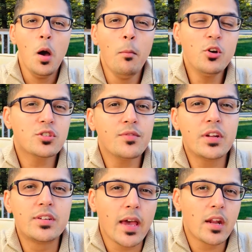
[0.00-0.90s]
Most of the
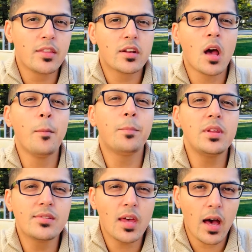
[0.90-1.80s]
data that
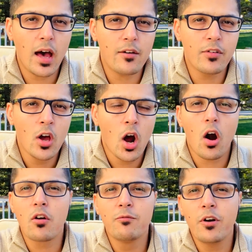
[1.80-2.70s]
companies have
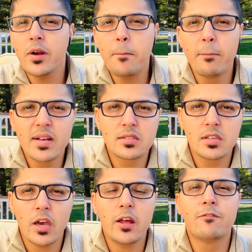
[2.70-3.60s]
are very
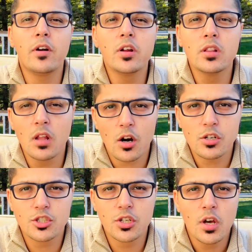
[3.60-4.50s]
messy and very
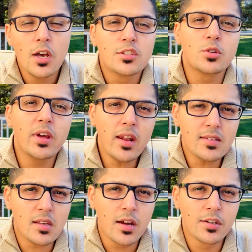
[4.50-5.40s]
large. So data
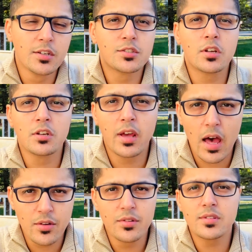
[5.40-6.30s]
scientists
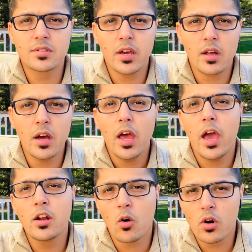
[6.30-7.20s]
gather this data
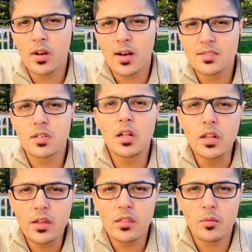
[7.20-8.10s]
and organize and
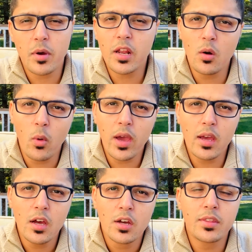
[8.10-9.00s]
clean them in a
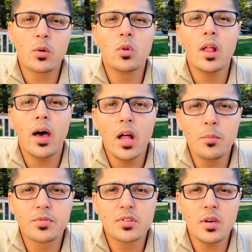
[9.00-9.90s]
way that will
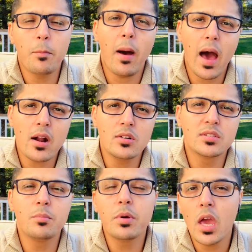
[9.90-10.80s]
help see patterns
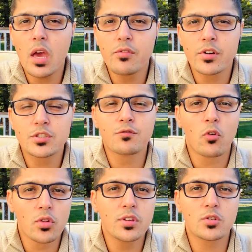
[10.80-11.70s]
and behaviors
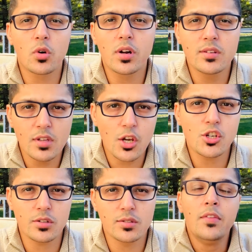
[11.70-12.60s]
for these
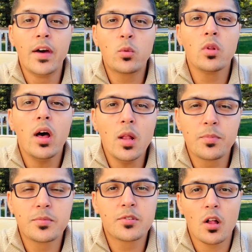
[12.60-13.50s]
organizations, that will help
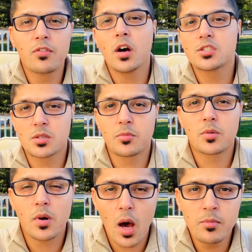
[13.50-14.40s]
them solve customer
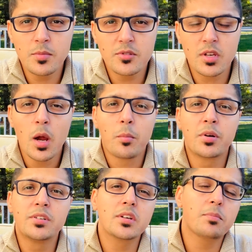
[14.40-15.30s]
problems,
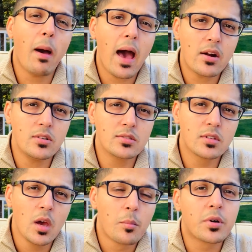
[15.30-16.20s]
predict
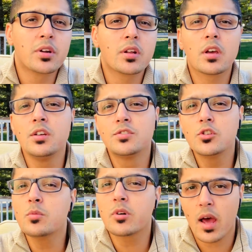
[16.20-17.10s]
patterns, predict
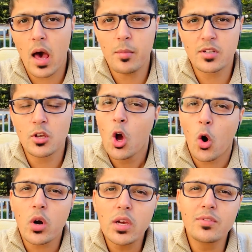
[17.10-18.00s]
consumer habits,
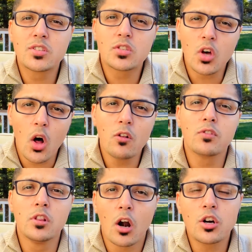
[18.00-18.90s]
or even solve
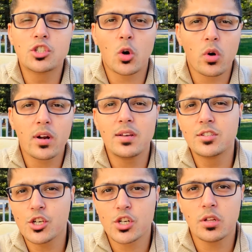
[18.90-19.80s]
large
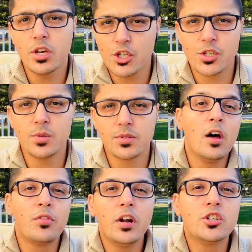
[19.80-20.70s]
organizational issues.
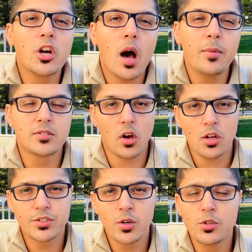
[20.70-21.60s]
Now, their job is
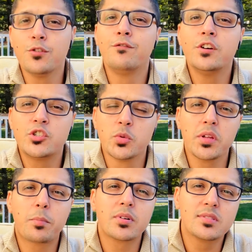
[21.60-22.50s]
also to
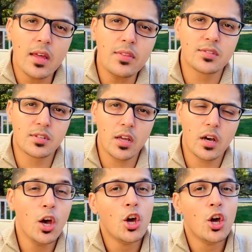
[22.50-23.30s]
visually present this data